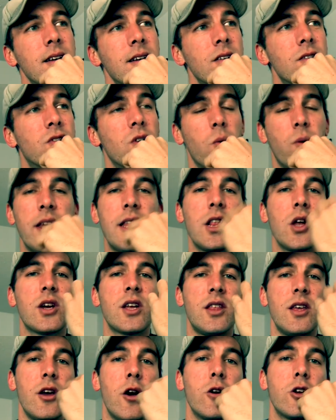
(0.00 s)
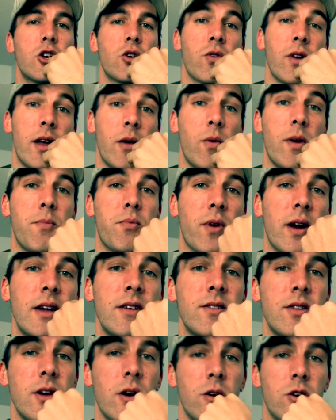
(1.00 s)
So we look at the oak tree and we
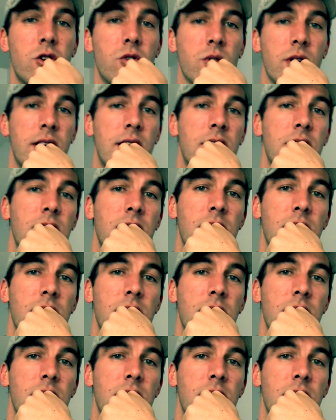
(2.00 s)
praise the oak tree